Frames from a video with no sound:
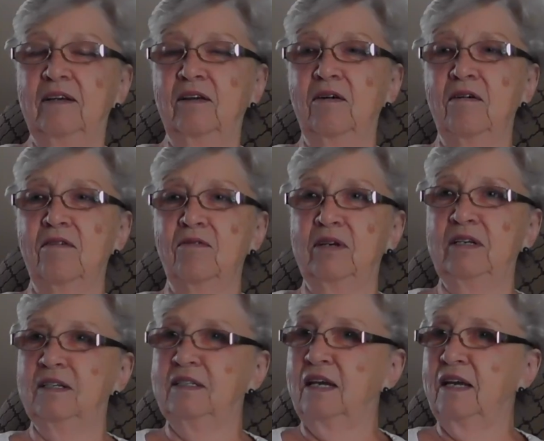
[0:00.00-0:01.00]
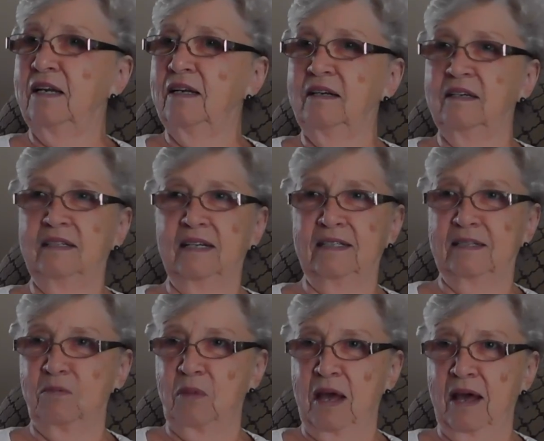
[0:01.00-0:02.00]
you know, when you're dating, it
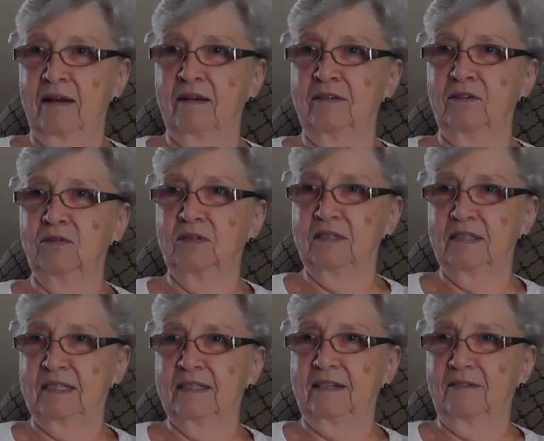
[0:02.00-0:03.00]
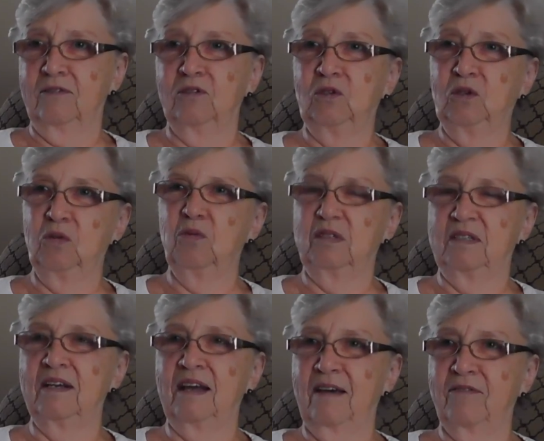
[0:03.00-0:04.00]
doesn't matter. You just do what
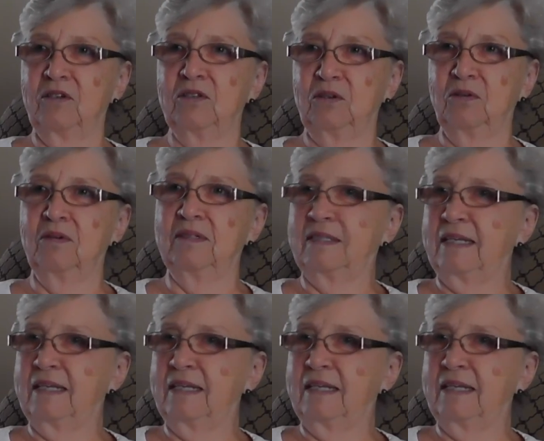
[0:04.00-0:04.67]
you have to do and